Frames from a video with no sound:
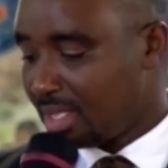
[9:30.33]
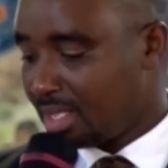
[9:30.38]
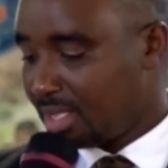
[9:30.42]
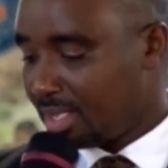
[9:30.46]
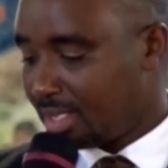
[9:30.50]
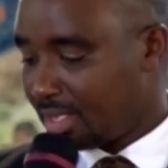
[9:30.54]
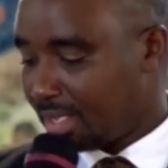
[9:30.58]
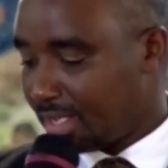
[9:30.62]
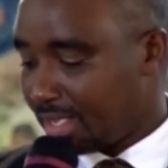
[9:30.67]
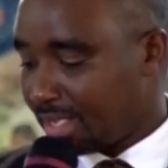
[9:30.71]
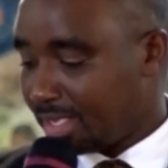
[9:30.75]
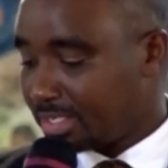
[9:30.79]

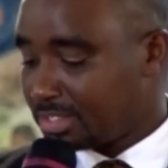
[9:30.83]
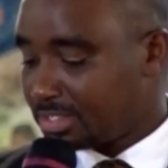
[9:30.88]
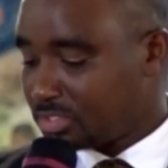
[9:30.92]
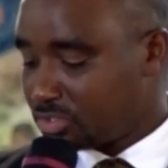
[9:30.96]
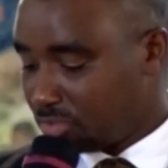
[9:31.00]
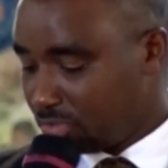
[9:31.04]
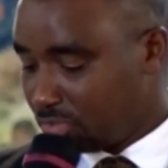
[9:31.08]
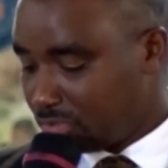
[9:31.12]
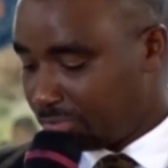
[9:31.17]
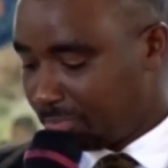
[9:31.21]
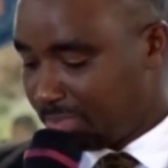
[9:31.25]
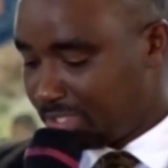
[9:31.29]
And
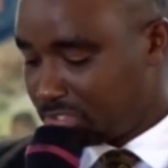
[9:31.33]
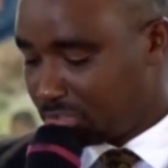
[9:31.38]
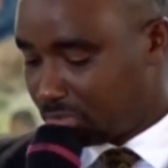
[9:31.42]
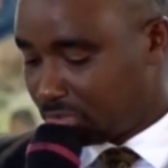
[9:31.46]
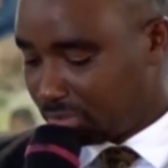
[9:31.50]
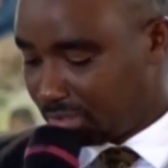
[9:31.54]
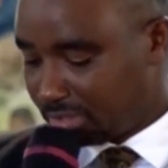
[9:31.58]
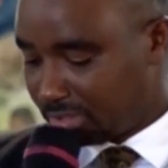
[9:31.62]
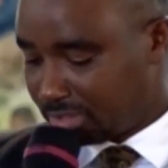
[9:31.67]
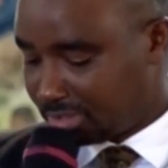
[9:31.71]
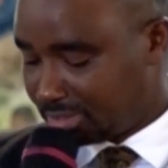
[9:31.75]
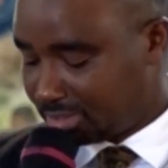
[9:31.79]
truth be
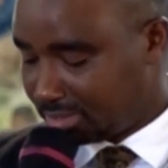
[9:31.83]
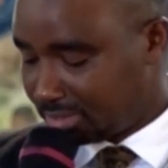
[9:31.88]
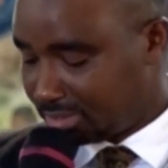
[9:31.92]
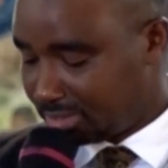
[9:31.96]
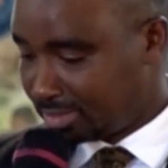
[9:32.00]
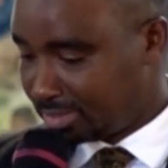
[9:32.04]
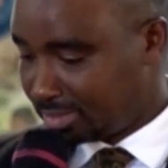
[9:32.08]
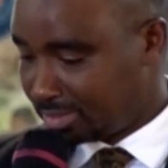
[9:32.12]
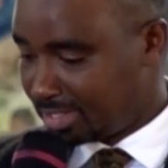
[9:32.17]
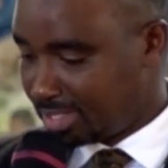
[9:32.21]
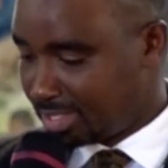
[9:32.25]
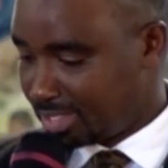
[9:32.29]
told,
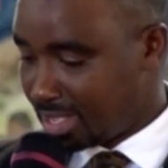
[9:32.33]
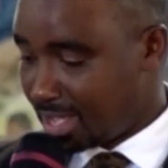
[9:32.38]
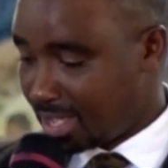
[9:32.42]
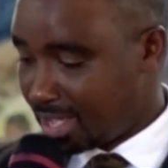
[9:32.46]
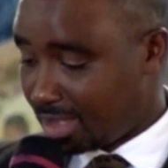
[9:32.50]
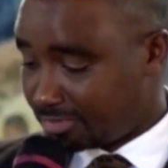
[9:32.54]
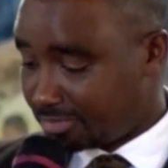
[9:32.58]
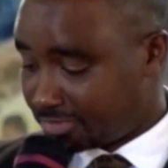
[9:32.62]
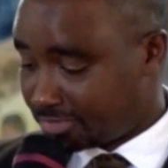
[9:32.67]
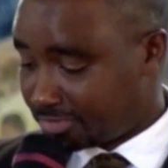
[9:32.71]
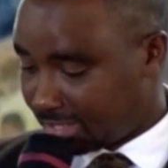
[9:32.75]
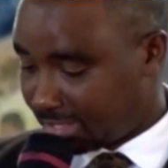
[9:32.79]

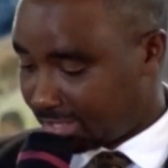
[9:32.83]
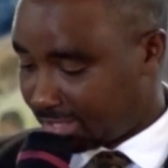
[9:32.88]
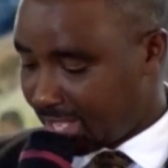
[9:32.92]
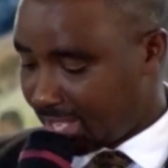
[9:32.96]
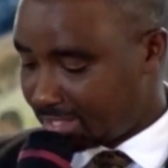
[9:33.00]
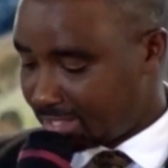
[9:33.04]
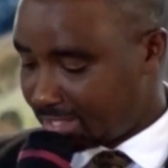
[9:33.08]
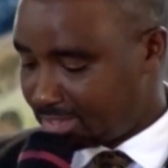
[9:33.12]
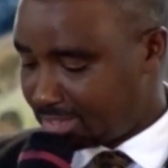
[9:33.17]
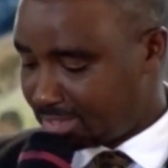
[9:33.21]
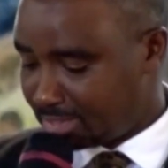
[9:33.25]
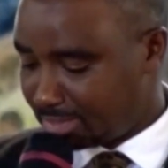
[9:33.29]
after
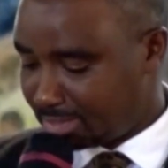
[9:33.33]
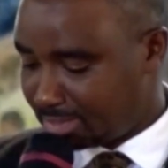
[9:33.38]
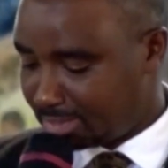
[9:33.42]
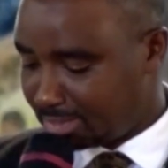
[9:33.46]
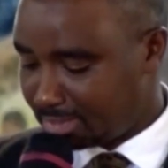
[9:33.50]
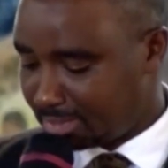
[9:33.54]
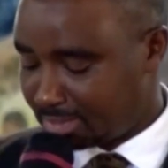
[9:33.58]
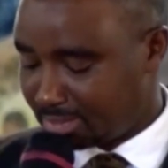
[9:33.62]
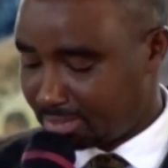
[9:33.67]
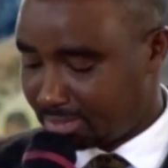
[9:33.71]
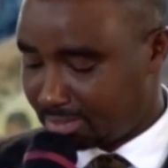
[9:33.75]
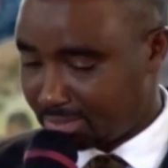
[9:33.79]
that
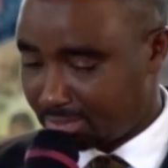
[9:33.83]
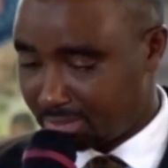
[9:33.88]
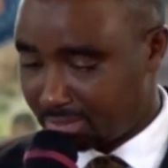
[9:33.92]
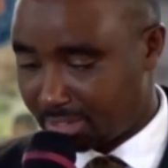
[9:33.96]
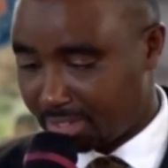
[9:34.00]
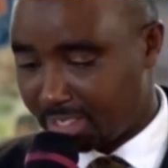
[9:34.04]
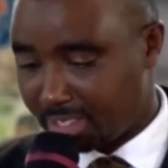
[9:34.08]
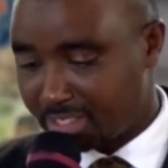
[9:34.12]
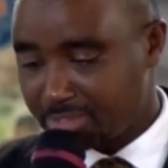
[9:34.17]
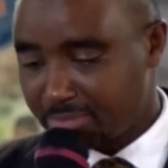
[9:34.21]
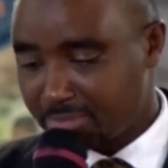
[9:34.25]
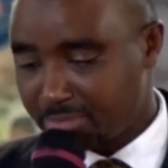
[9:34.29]

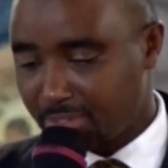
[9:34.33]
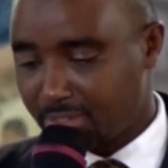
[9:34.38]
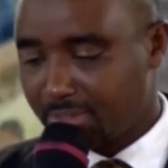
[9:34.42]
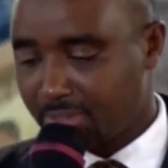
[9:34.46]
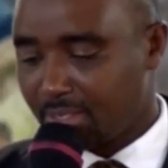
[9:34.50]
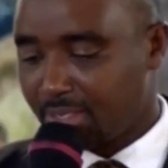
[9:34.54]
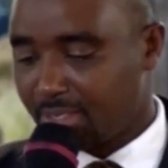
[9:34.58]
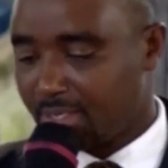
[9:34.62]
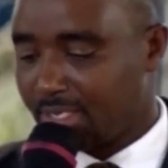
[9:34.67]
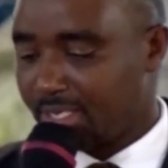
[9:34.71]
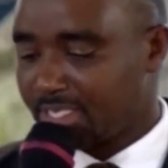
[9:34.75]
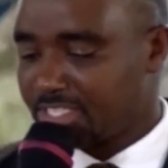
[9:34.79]

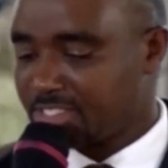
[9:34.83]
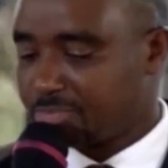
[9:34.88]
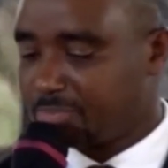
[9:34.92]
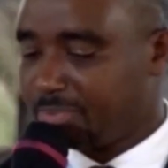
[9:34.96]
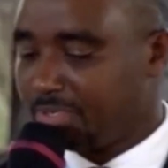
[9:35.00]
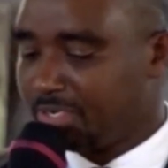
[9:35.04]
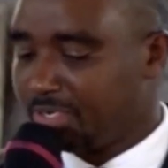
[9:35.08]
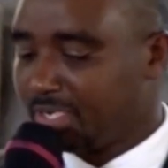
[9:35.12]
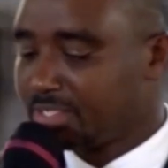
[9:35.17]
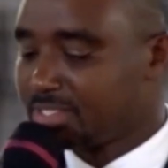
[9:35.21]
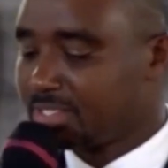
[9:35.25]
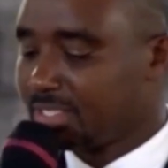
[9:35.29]

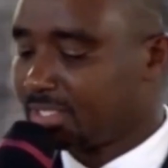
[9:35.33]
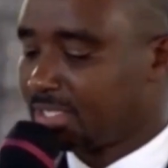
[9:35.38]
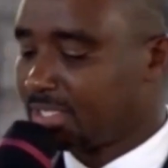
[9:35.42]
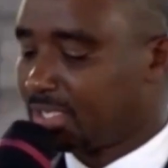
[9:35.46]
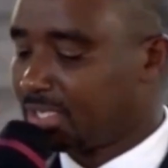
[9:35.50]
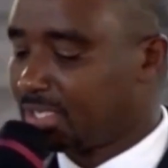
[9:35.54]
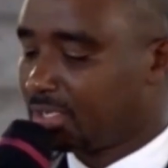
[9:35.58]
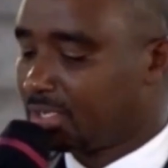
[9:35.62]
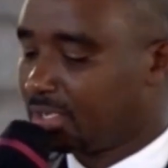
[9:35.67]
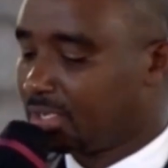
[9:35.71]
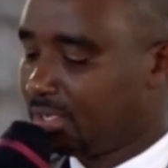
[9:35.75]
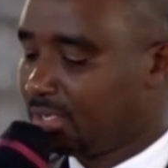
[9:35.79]
experience at the
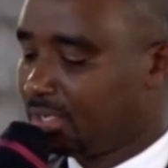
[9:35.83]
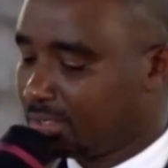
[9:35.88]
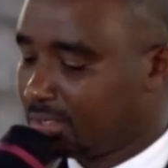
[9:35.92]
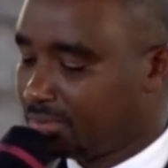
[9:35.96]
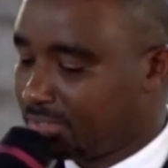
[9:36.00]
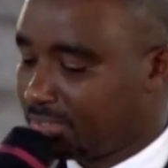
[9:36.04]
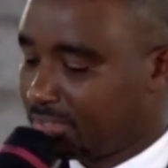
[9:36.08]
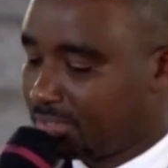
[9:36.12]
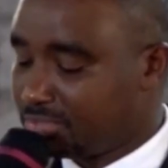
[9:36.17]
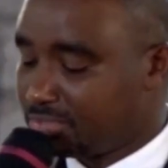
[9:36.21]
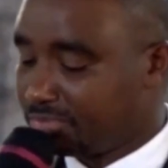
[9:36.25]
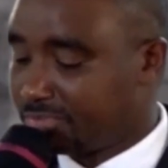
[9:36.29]

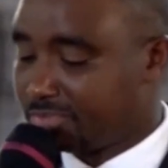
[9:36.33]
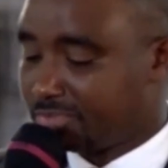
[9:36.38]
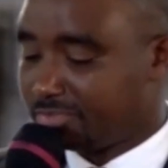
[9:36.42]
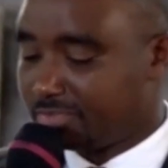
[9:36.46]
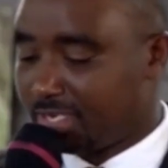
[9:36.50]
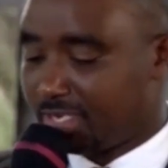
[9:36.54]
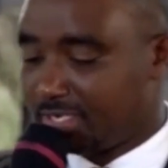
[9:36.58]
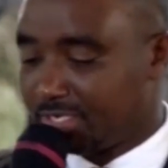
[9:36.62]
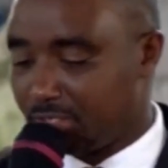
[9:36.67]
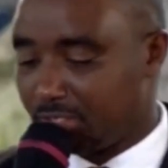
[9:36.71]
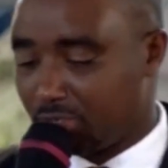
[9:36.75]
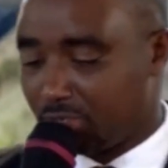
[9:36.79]
Great Rift
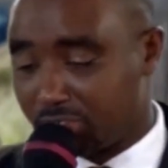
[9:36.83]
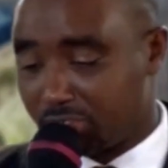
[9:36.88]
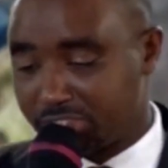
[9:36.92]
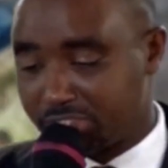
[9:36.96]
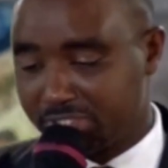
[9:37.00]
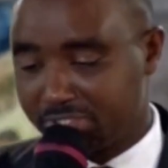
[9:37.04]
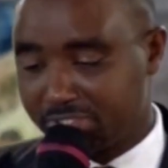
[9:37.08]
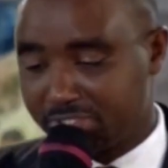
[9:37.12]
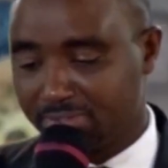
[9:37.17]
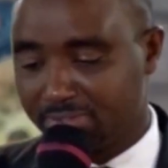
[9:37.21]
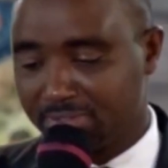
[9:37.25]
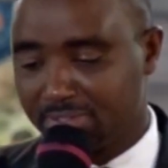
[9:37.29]
Valley
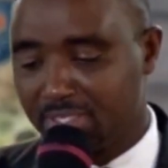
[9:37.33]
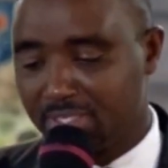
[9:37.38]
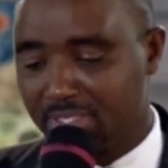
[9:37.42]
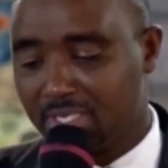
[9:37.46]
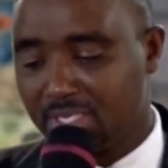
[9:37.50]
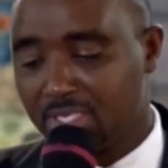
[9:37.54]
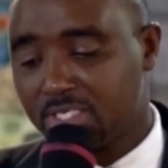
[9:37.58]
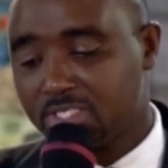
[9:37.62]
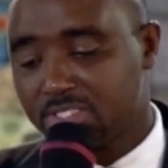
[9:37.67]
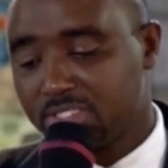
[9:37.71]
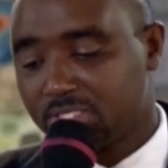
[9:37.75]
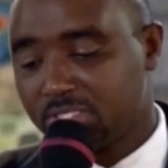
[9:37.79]
Lodge,
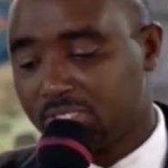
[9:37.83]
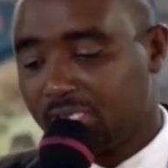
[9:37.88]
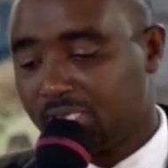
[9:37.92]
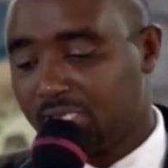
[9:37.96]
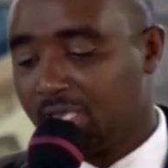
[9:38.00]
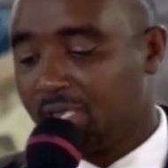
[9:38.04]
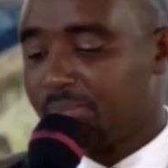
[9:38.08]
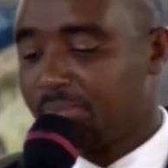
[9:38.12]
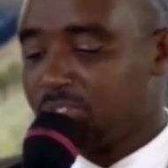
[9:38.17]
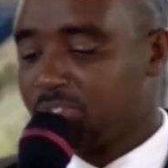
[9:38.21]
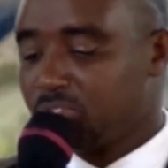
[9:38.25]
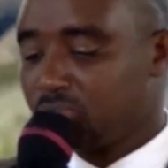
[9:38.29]
she
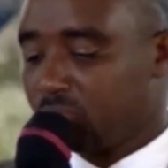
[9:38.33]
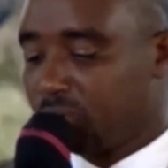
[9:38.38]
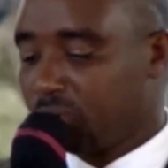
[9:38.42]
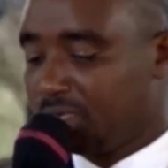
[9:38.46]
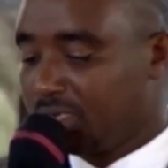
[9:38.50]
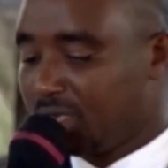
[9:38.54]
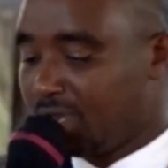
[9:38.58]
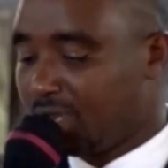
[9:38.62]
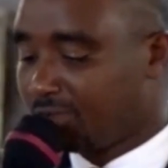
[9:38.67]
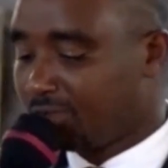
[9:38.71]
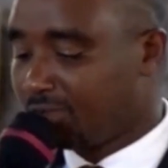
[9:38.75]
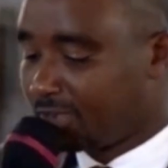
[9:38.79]
came to win
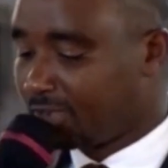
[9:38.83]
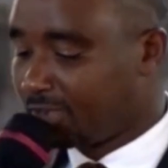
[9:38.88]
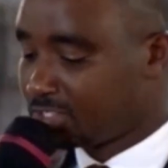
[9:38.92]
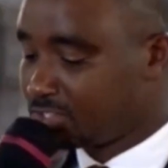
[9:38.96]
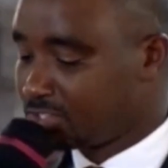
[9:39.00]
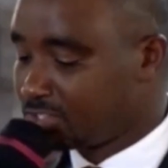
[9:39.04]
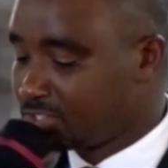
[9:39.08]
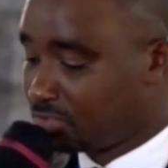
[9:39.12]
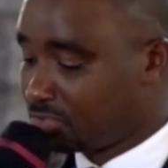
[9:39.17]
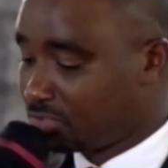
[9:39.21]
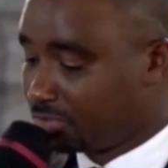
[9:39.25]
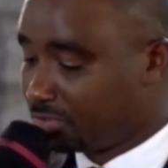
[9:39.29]
her
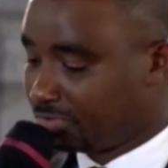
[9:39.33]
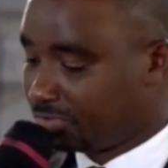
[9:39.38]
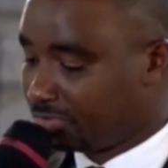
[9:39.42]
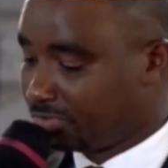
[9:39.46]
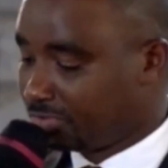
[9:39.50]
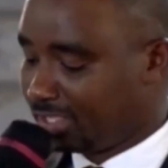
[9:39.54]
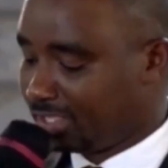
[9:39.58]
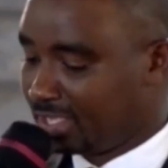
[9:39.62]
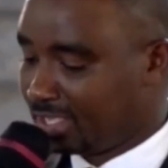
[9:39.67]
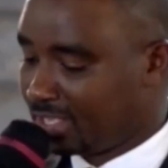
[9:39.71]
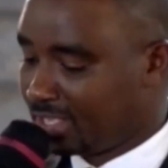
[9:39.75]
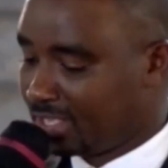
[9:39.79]
first trophy,
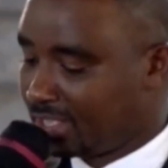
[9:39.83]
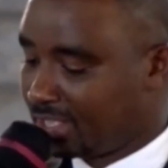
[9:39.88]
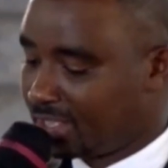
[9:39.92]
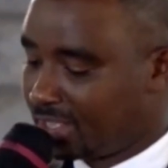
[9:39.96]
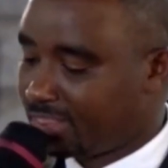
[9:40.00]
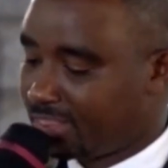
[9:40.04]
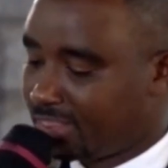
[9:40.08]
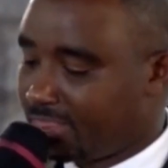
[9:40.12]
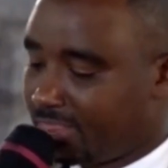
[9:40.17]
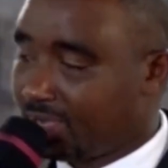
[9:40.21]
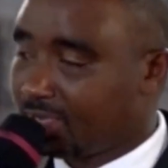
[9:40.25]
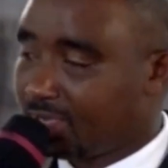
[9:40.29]

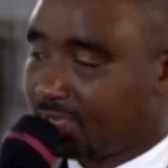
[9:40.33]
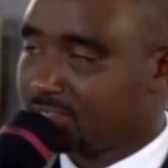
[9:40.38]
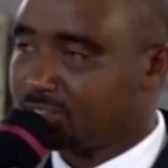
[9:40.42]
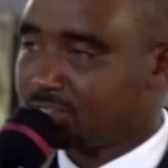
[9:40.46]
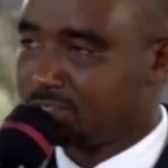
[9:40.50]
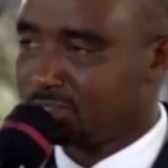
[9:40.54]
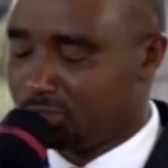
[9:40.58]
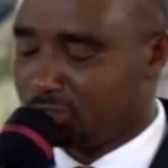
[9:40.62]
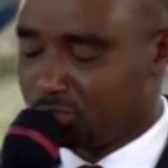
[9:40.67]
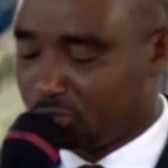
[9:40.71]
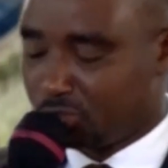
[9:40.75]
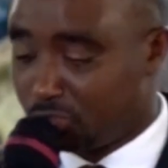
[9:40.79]

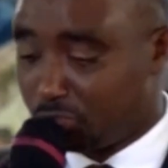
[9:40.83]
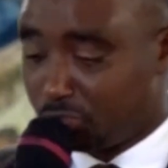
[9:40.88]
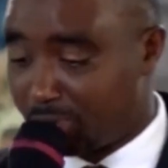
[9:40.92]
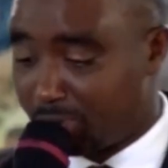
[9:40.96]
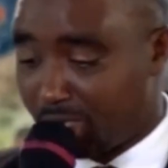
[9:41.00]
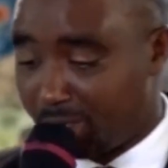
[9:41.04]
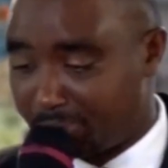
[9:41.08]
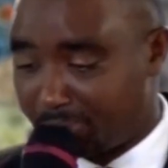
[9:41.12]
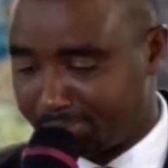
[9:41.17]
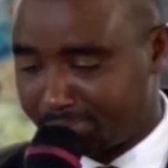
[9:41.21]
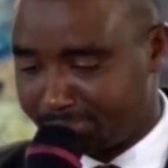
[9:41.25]
thanks to you, Mom.